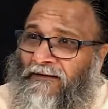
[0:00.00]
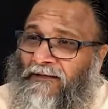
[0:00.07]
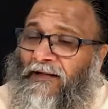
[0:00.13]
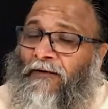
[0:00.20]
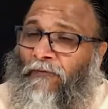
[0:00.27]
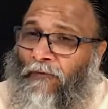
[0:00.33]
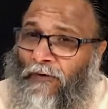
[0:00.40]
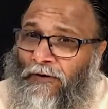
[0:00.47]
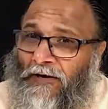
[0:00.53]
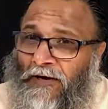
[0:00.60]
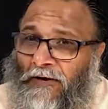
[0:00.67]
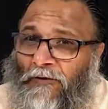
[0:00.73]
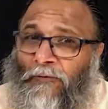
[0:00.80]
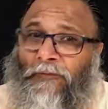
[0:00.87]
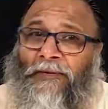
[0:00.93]
They
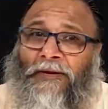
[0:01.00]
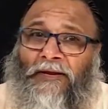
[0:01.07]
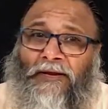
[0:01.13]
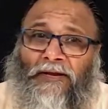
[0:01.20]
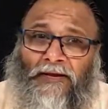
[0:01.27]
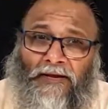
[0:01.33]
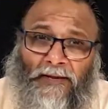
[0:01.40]
wanted to be